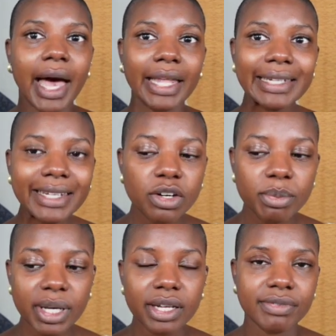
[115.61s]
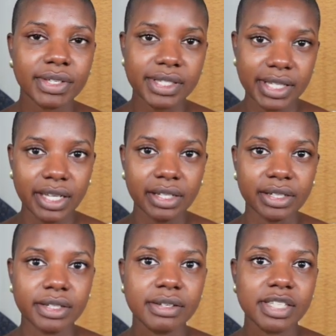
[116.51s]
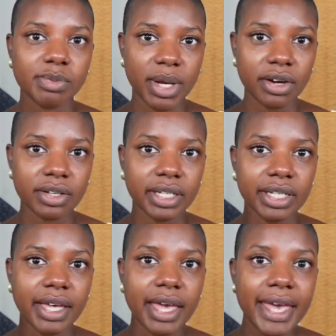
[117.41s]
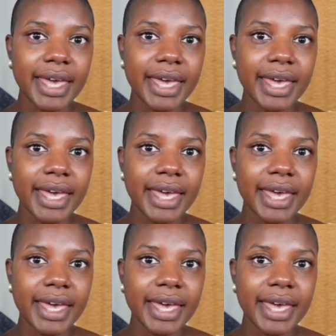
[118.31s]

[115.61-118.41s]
a little bit of concealer sparingly.